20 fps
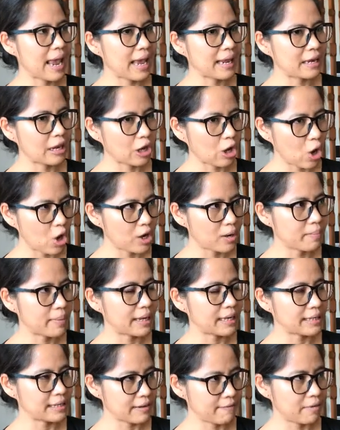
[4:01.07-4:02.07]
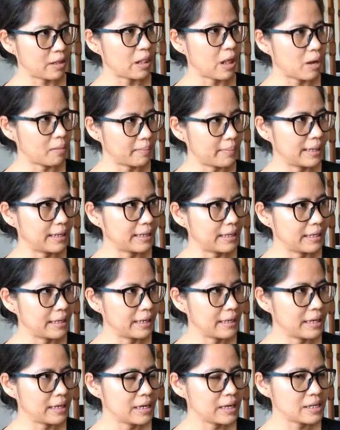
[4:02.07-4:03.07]
and economy development.
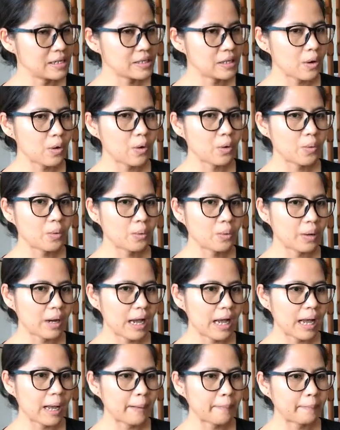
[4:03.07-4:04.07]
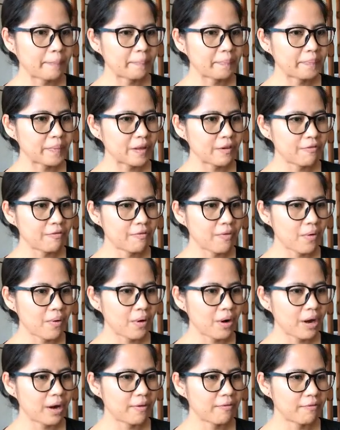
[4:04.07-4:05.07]
So um,
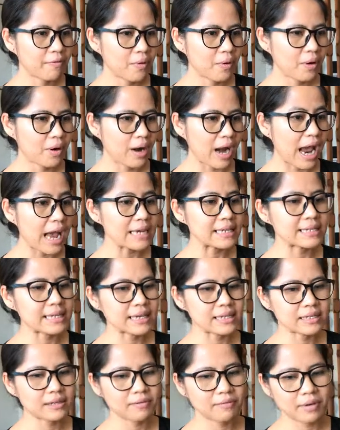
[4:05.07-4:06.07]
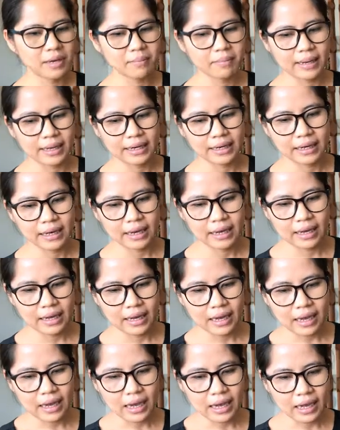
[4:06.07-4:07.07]
for for us as a women,
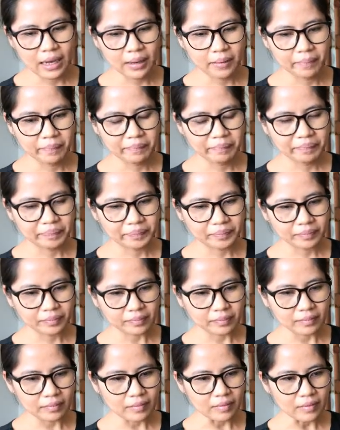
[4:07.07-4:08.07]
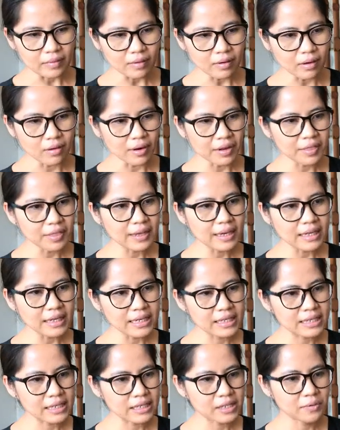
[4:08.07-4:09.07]
um, I think
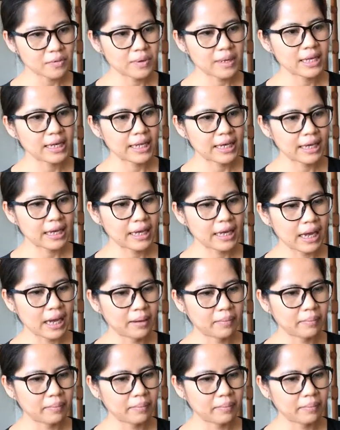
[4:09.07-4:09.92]
this is really